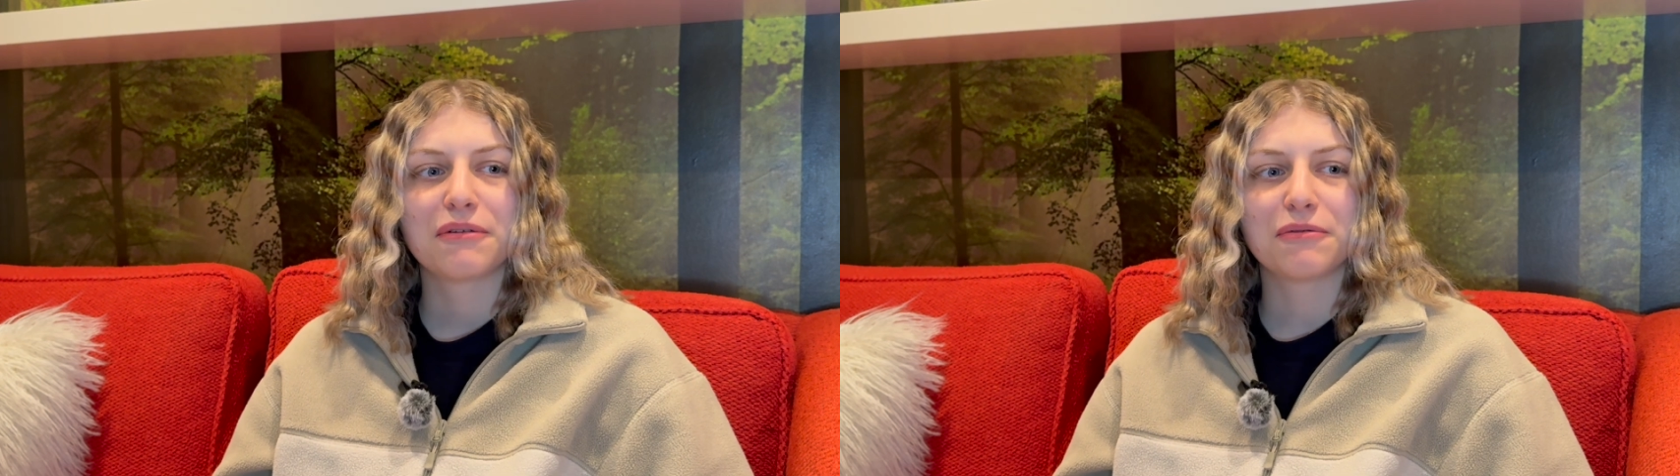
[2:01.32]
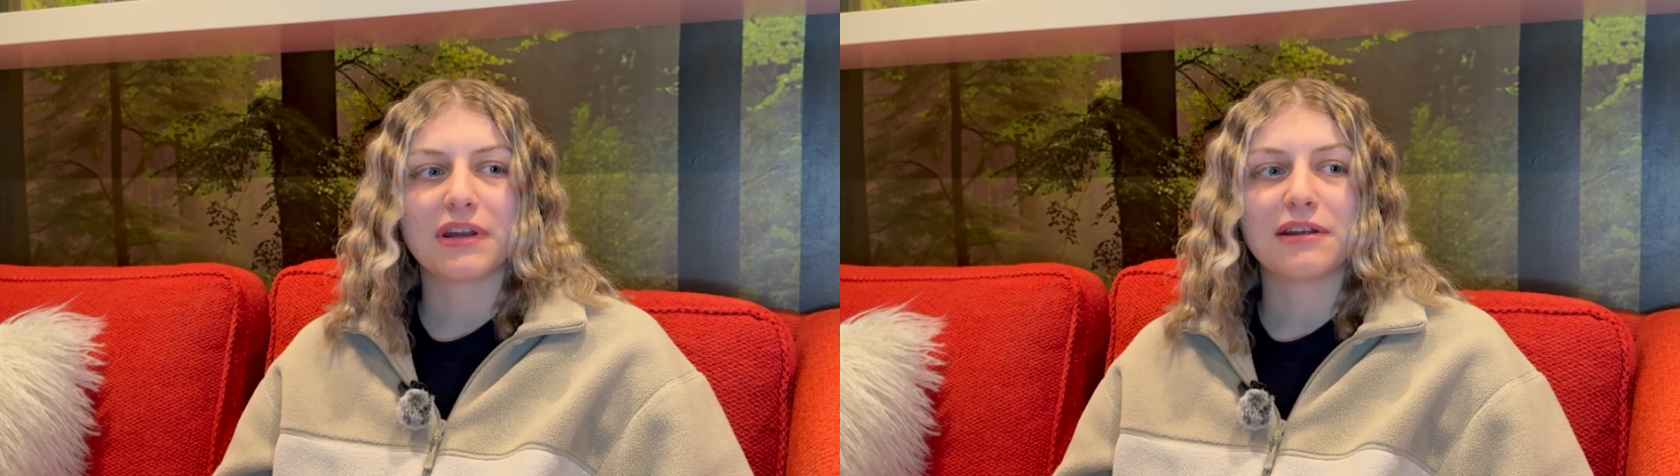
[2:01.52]

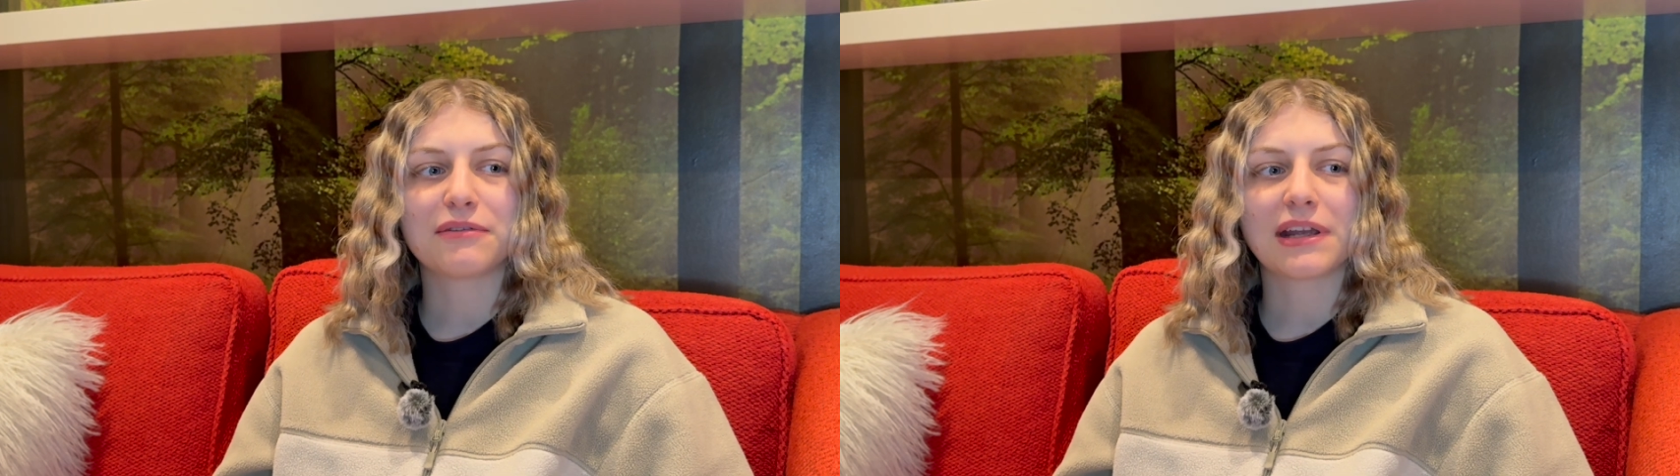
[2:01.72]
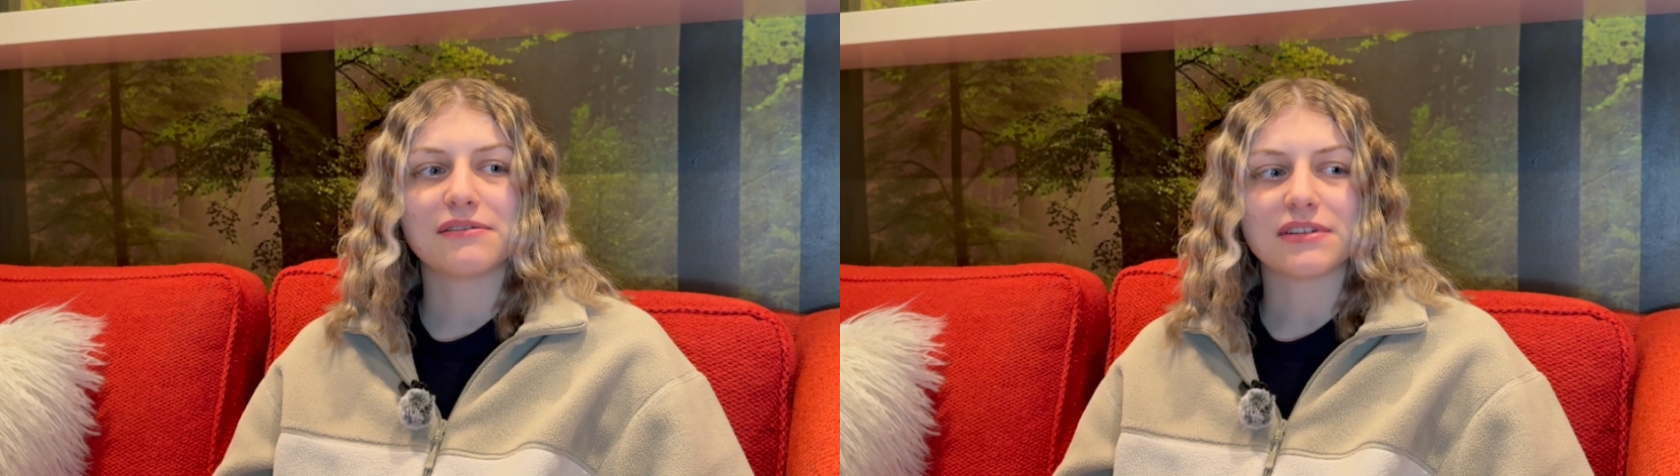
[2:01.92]

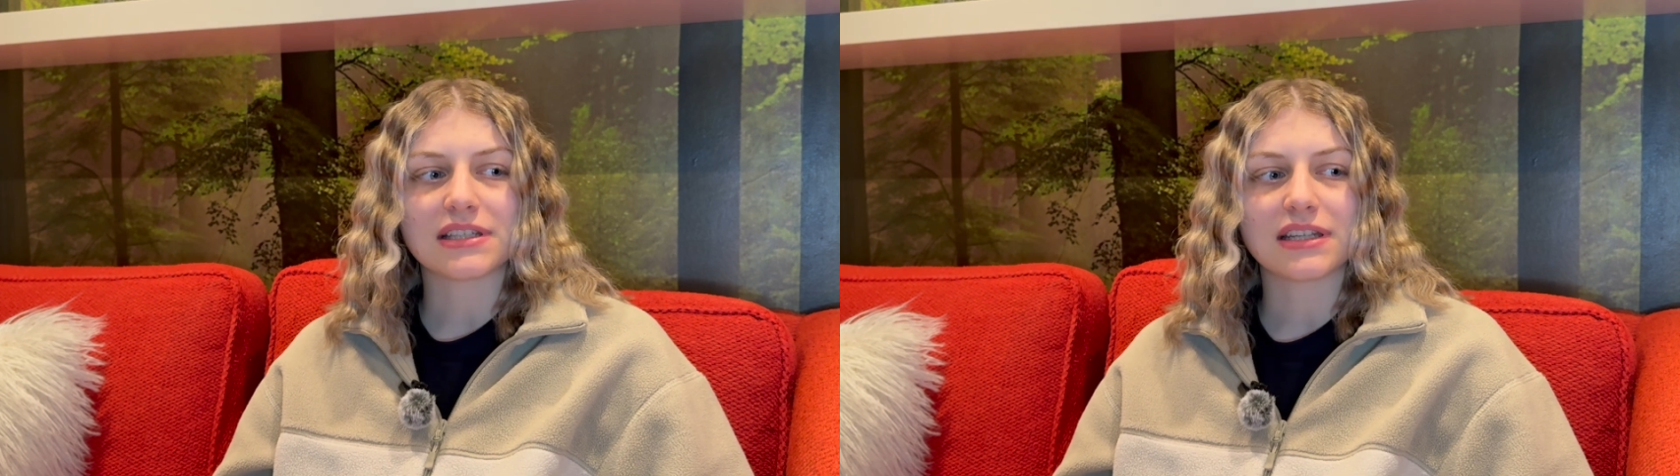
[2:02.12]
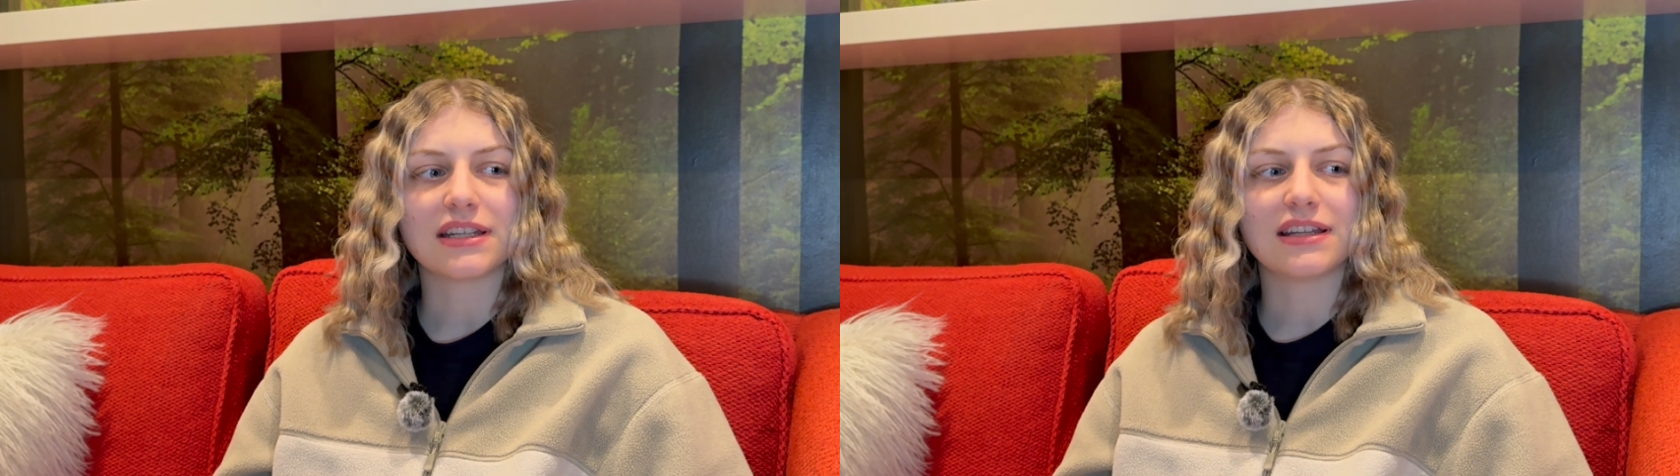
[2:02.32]
Whenever I
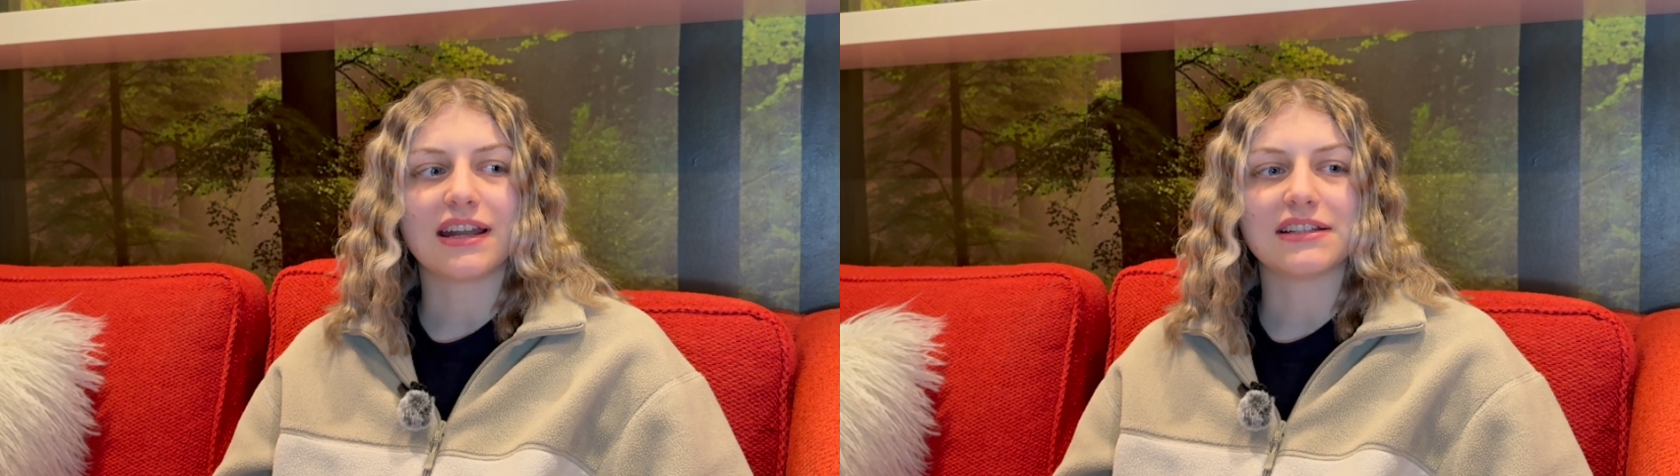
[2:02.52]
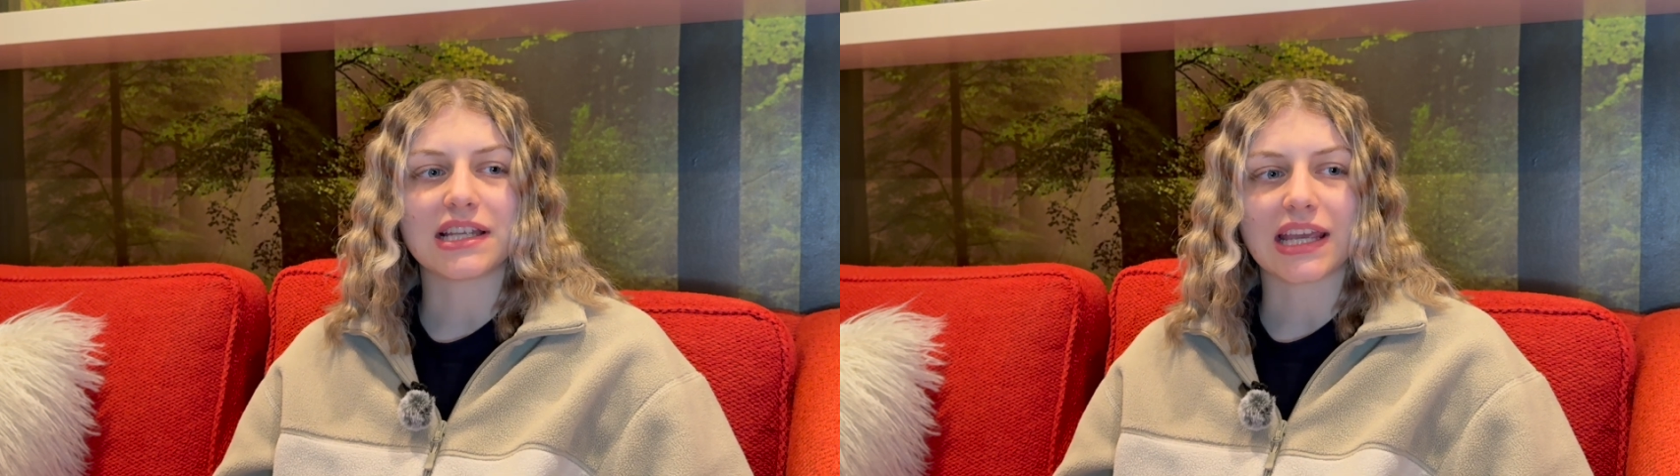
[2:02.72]
visited
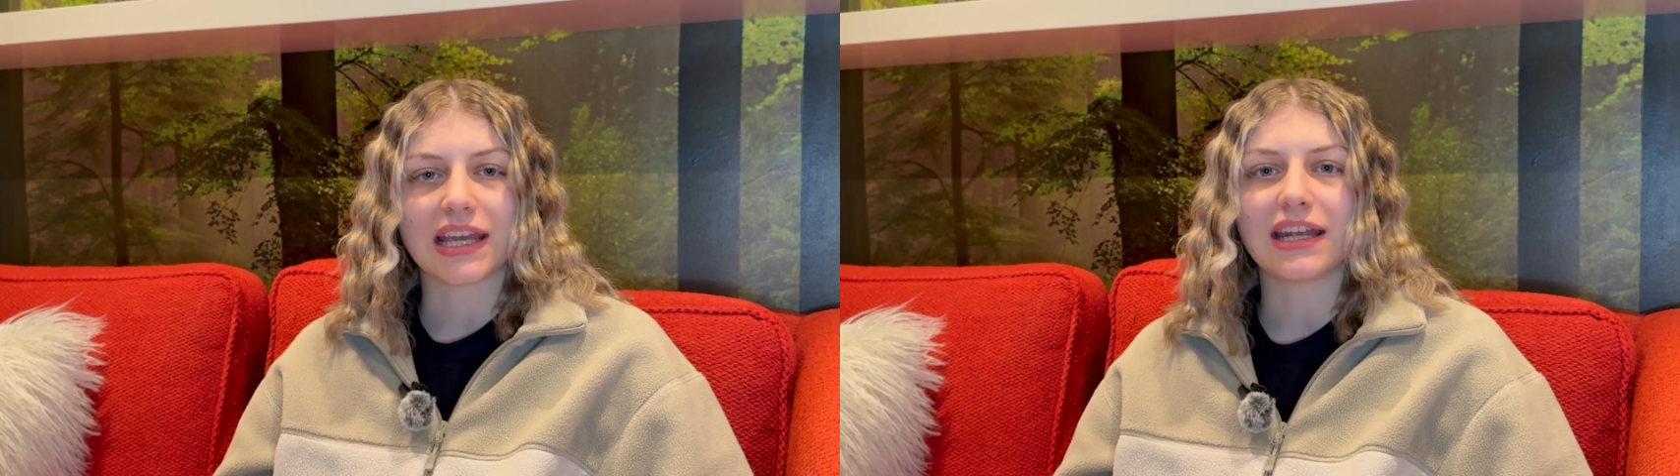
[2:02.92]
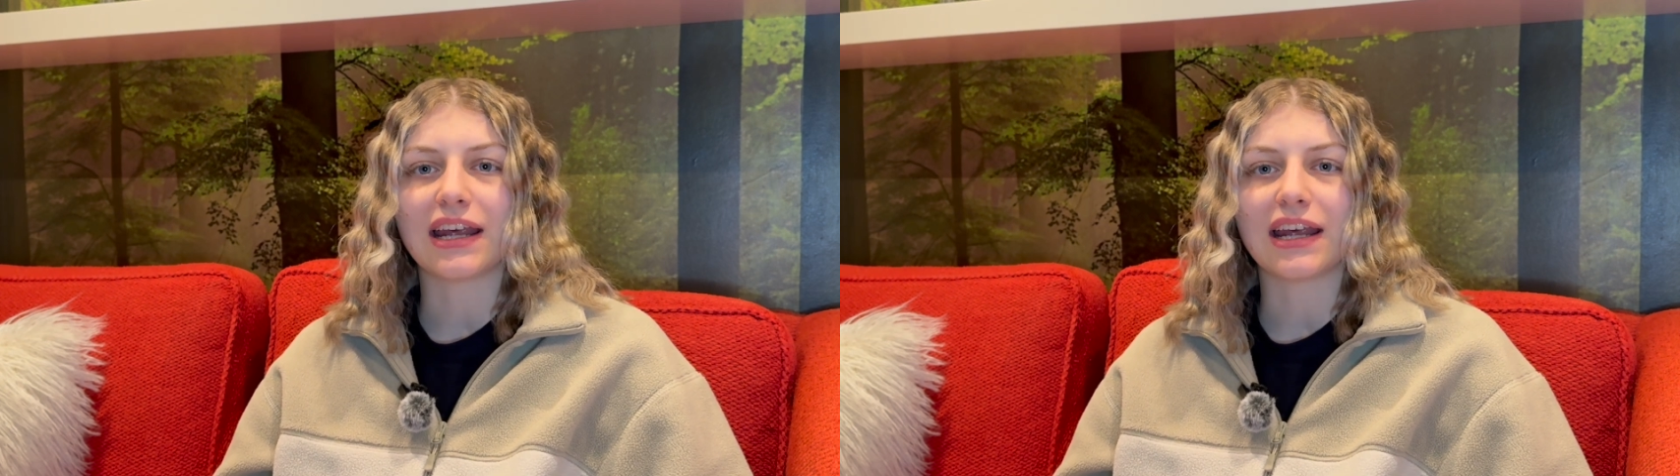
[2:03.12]
as a kid,